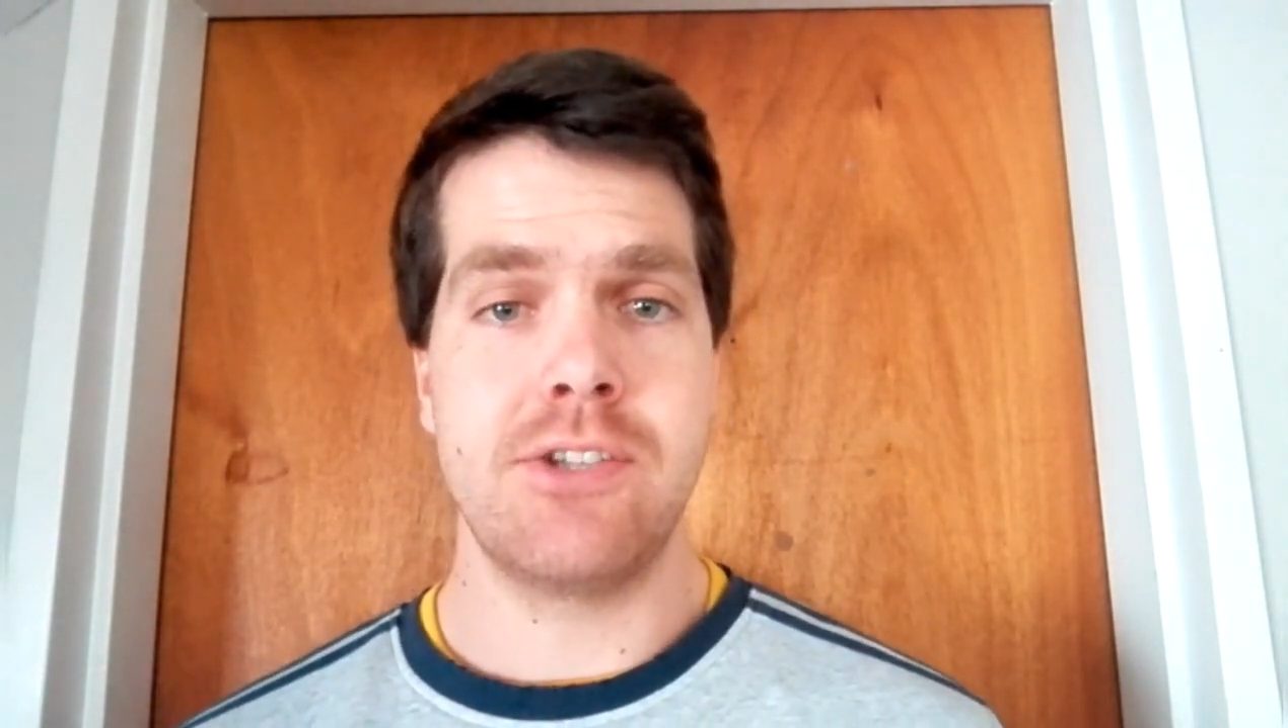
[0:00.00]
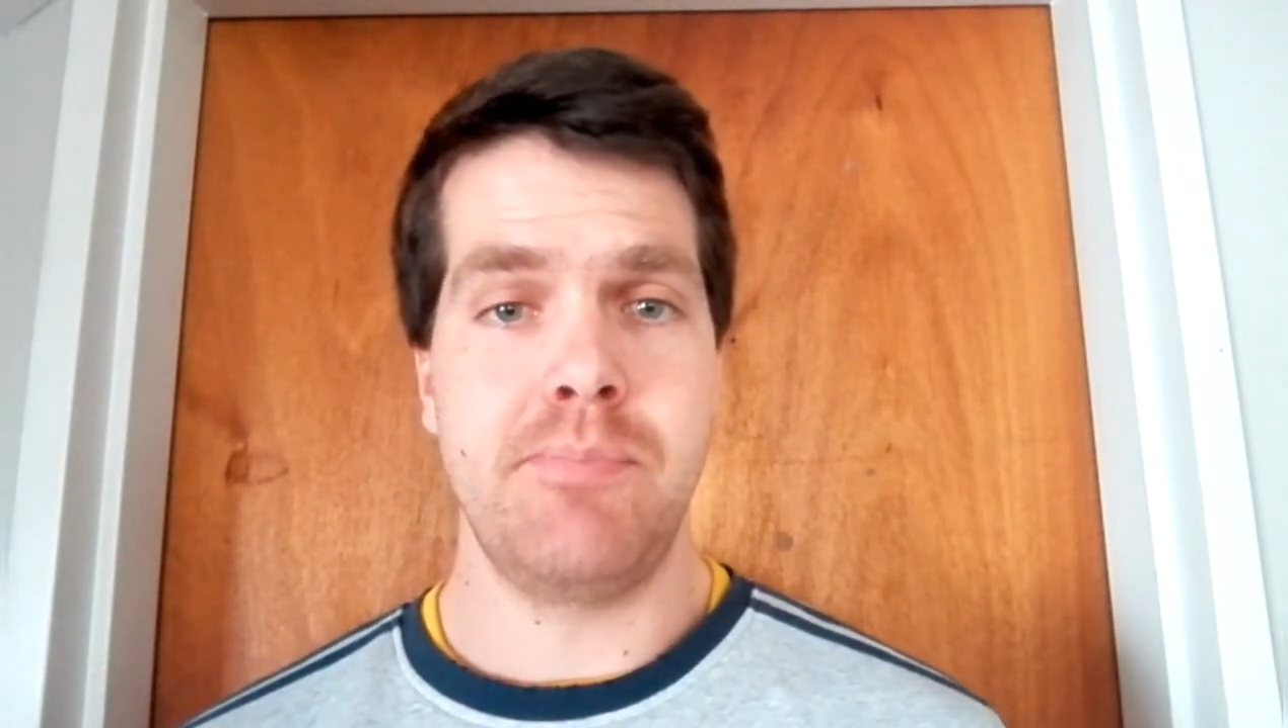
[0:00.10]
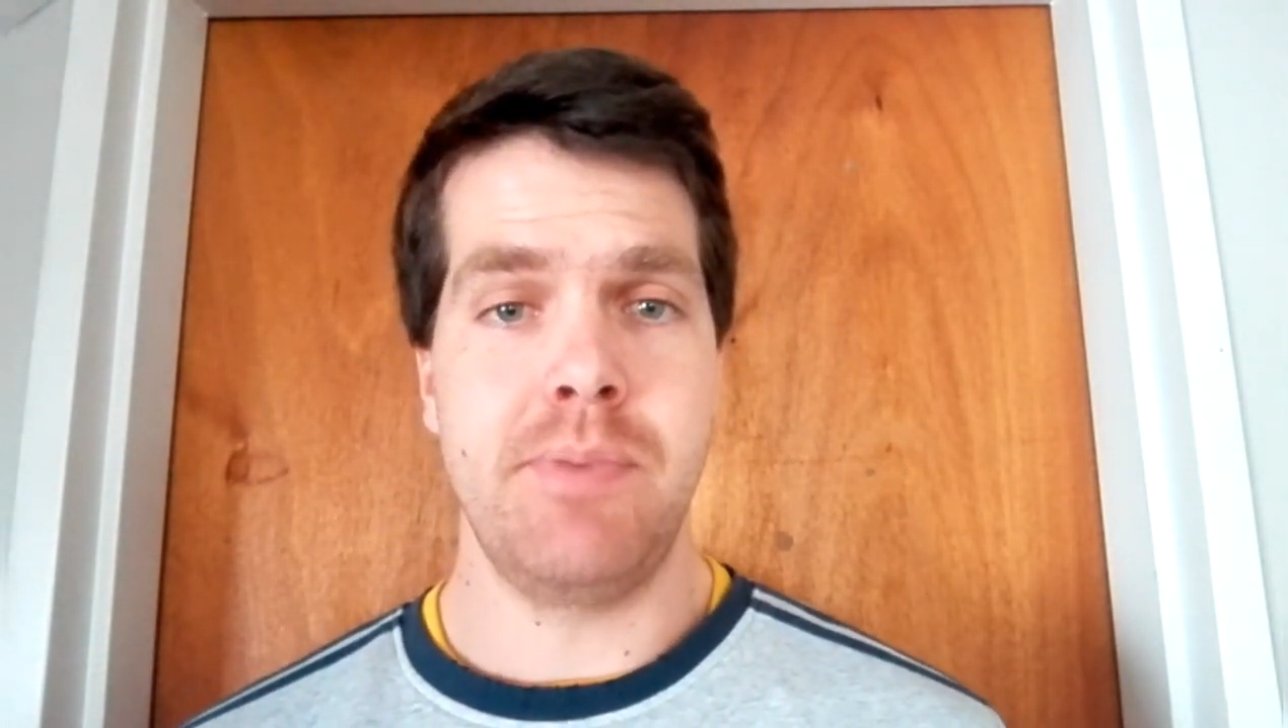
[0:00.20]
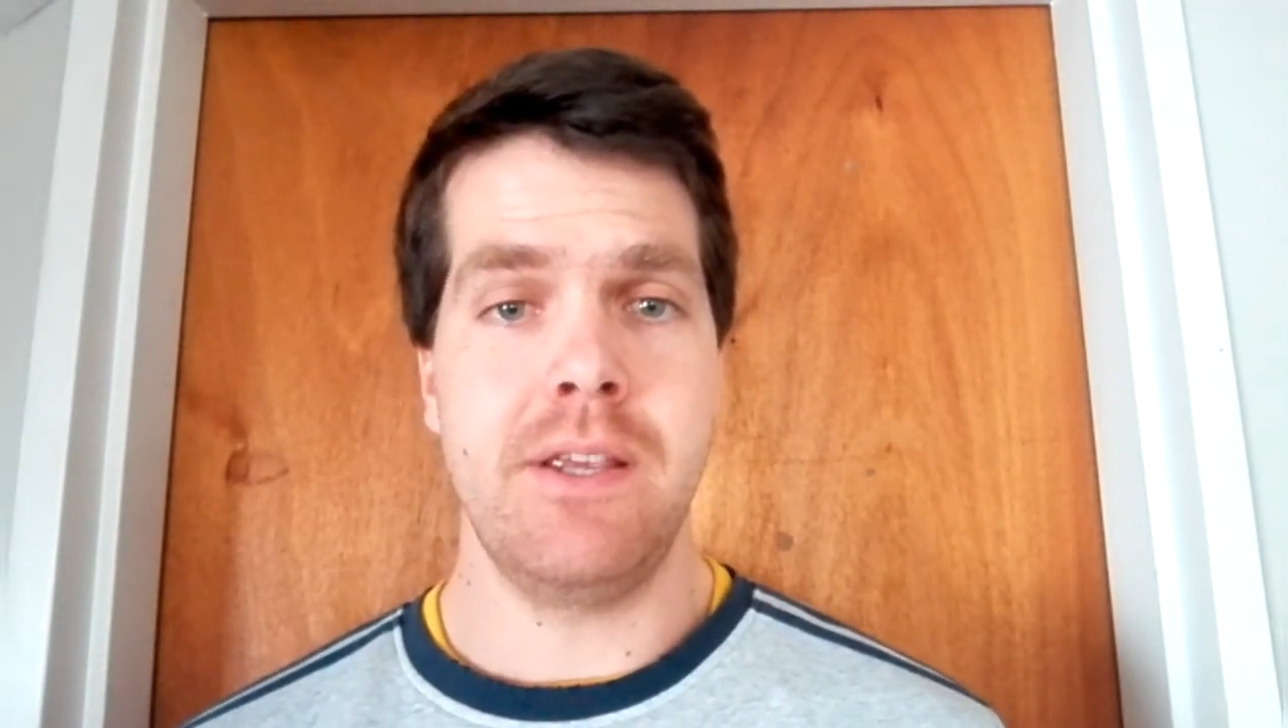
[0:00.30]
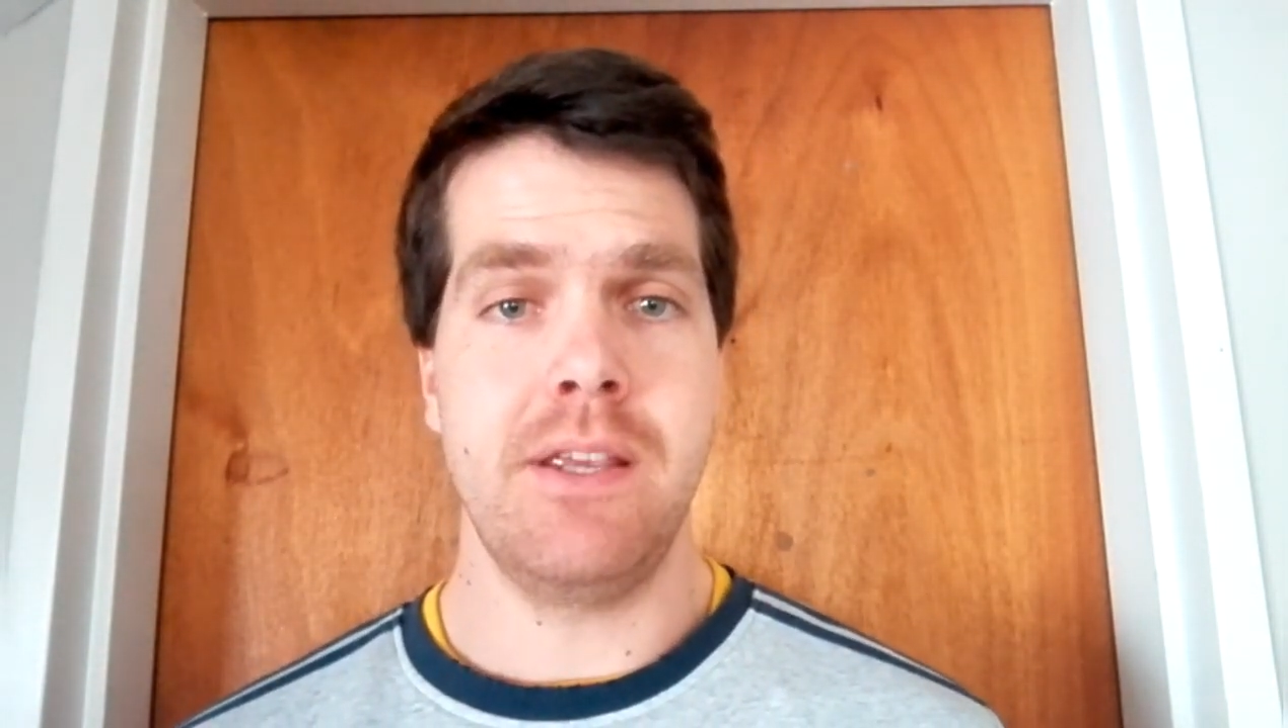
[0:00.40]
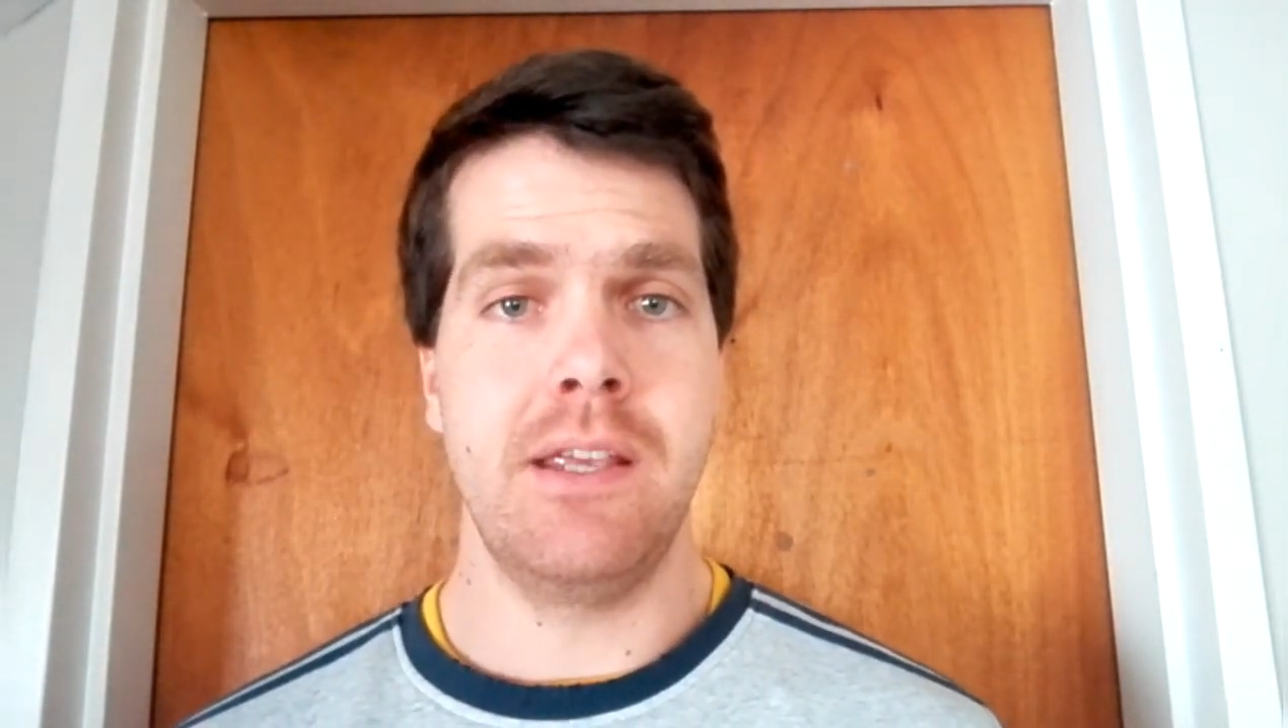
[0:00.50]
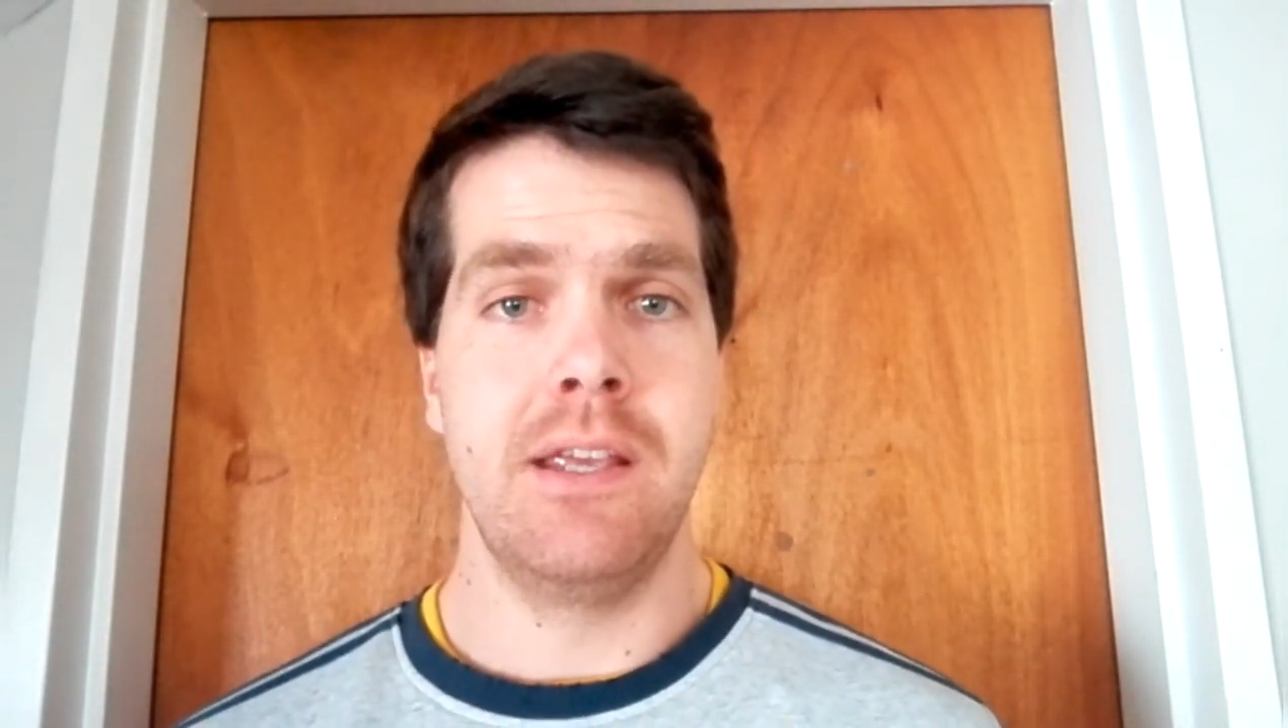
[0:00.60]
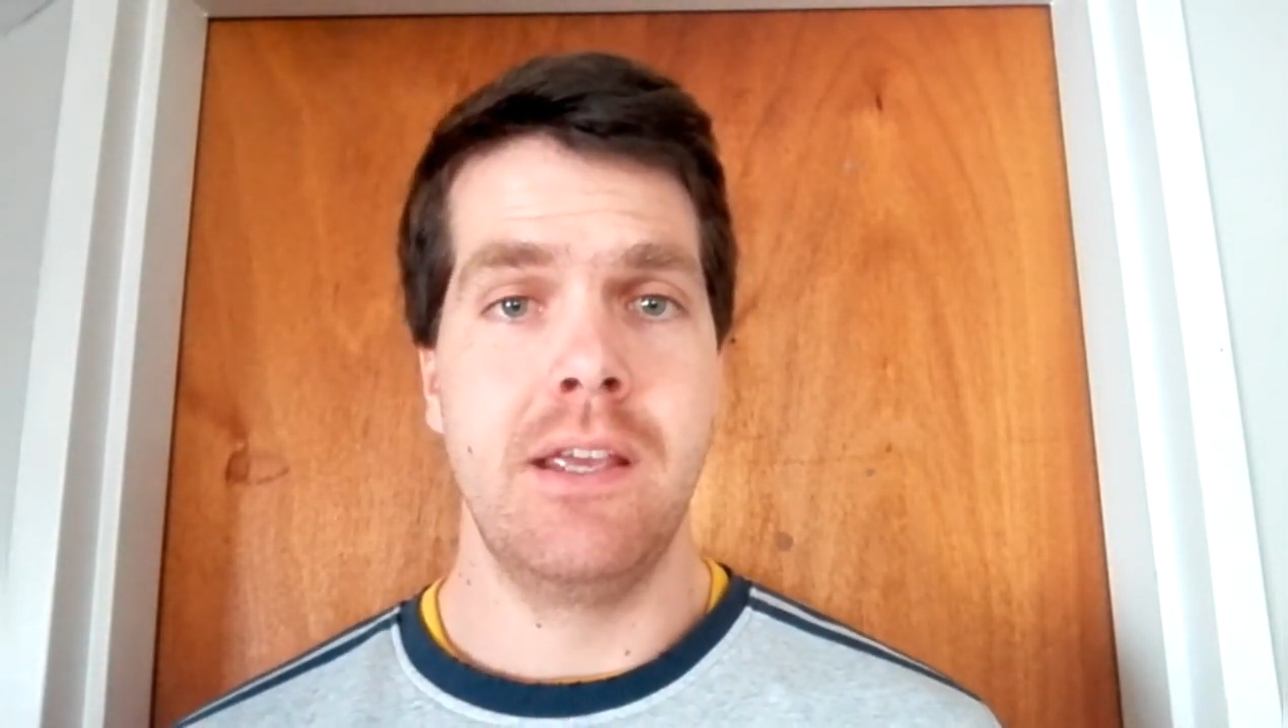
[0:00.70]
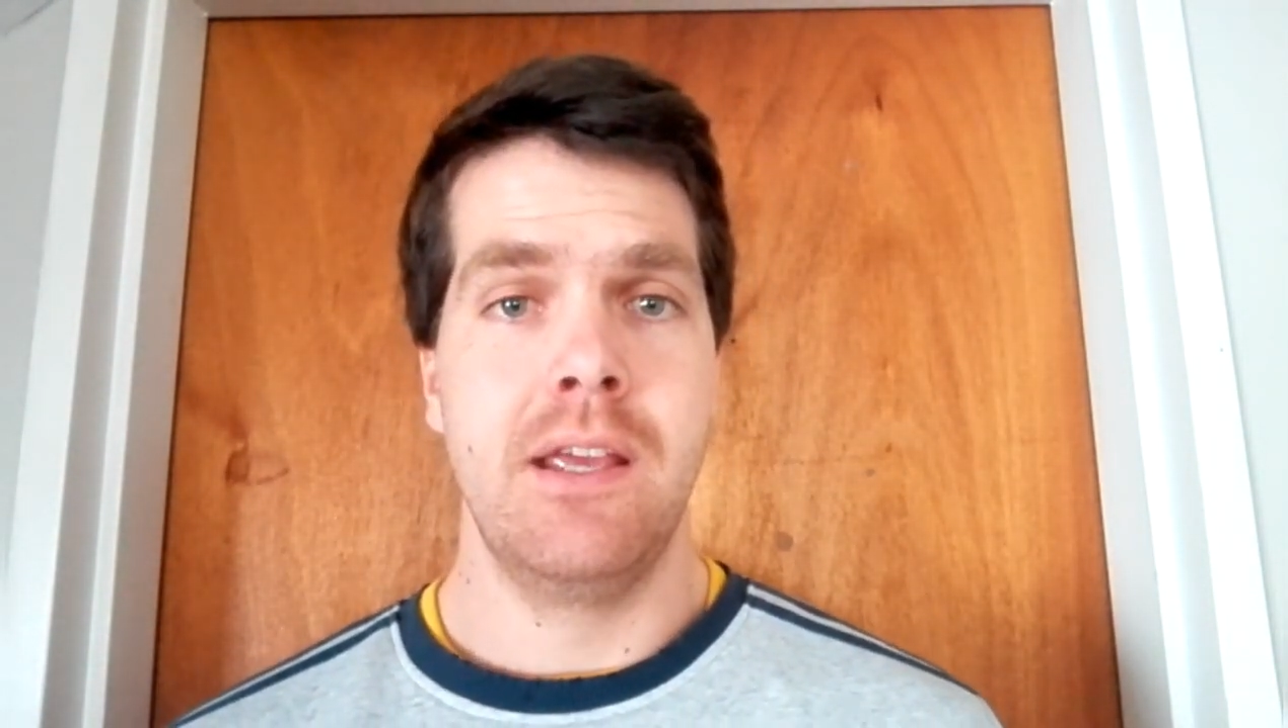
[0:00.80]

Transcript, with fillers: be